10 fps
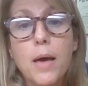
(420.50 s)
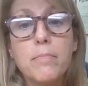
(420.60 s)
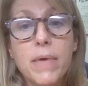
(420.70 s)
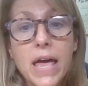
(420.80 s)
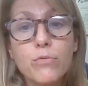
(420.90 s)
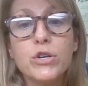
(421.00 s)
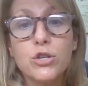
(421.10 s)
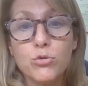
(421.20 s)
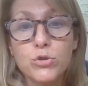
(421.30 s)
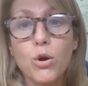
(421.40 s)
may
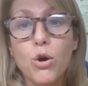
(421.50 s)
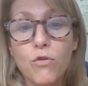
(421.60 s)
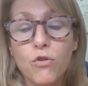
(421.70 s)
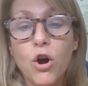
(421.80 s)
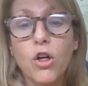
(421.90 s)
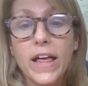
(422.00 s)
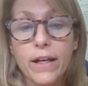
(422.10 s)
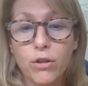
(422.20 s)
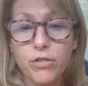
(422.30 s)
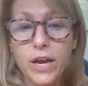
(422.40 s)
reduce overall
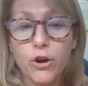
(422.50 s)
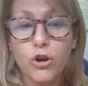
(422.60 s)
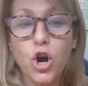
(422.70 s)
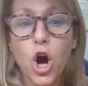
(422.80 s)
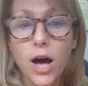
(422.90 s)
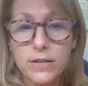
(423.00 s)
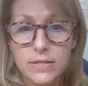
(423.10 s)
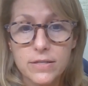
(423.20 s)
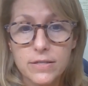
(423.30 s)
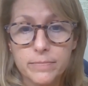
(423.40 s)
healthcare
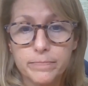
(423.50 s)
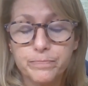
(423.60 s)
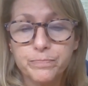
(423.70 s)
costs.